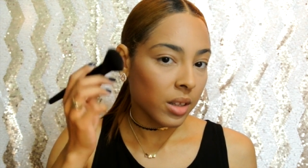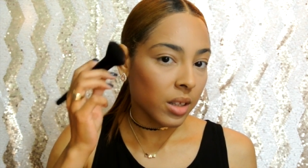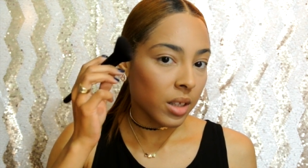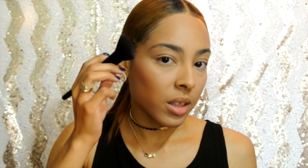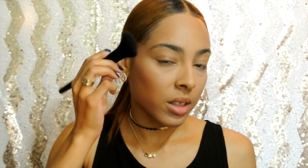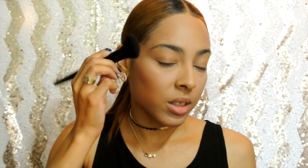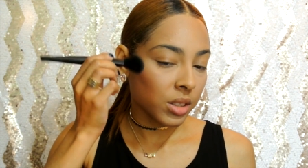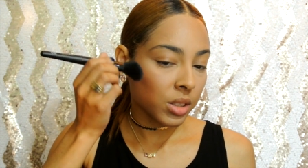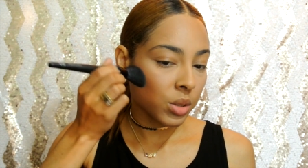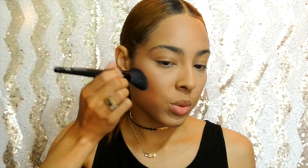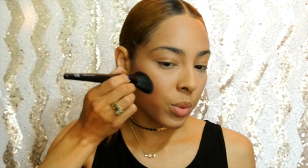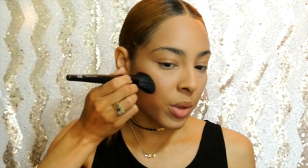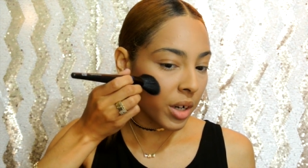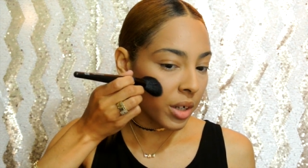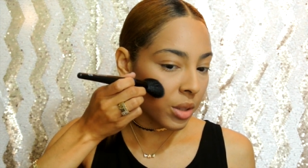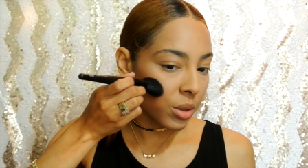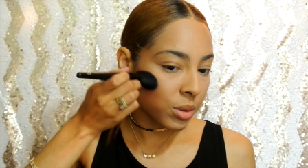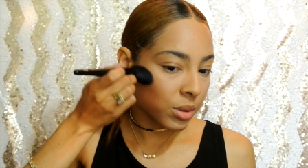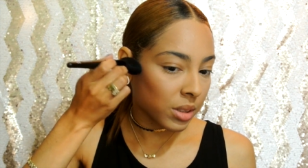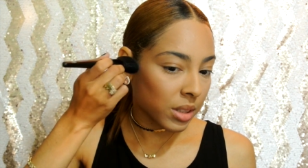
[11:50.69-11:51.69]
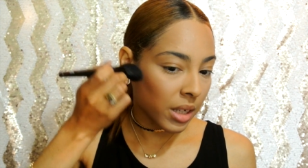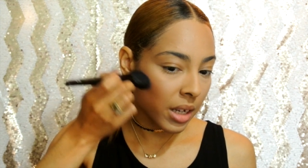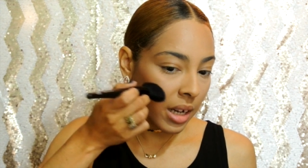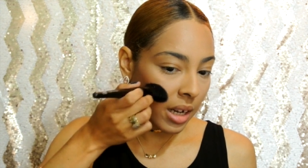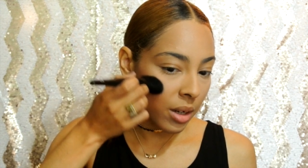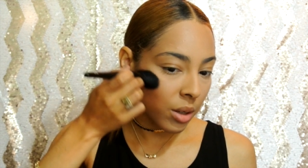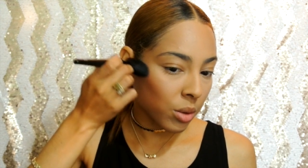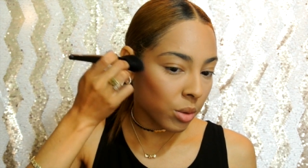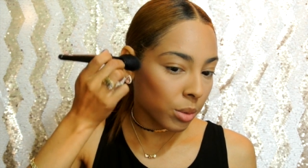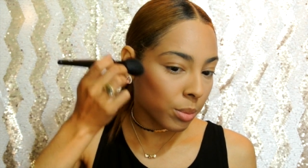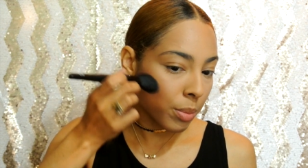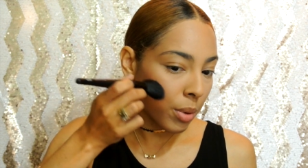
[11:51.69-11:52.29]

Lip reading: then this is where I use the angled